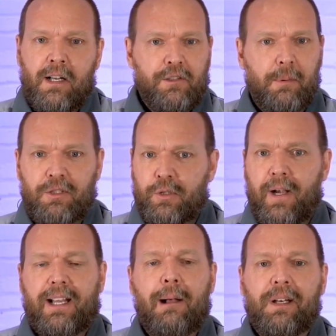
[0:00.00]
There's a bunch of
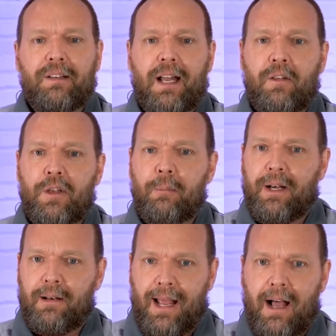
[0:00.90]
great companies out there,
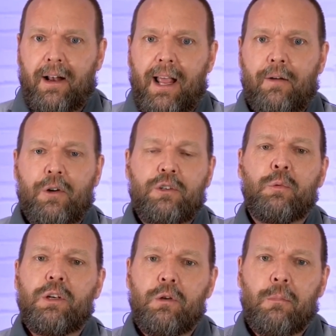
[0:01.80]
but on average,
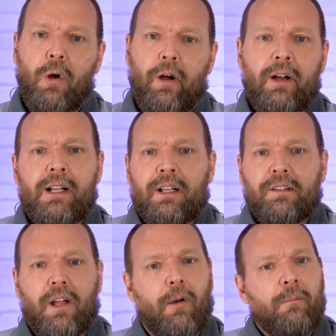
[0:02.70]
we do more.
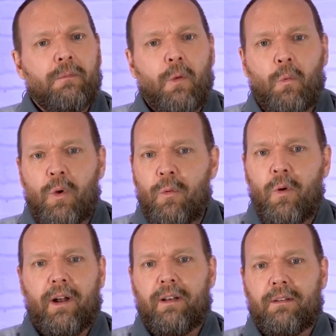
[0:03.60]
So we
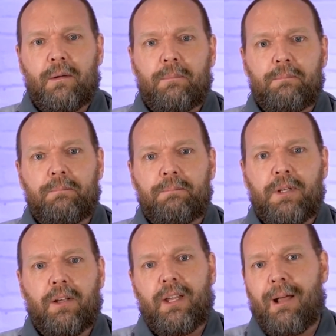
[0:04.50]
want to
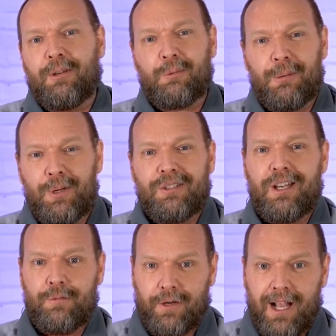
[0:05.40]
tell you how much we
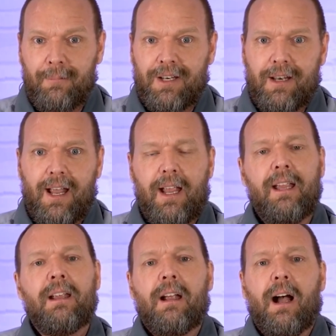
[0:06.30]
appreciate you for coming
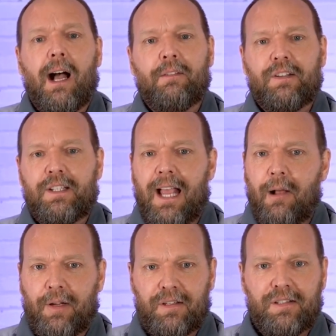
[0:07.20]
today. Obviously,
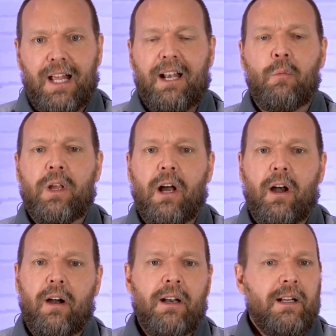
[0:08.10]
how excited we
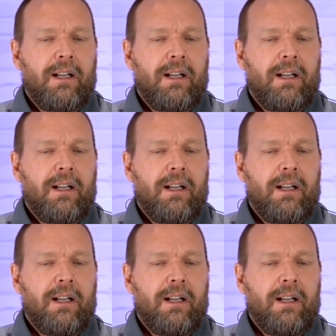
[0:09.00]
are.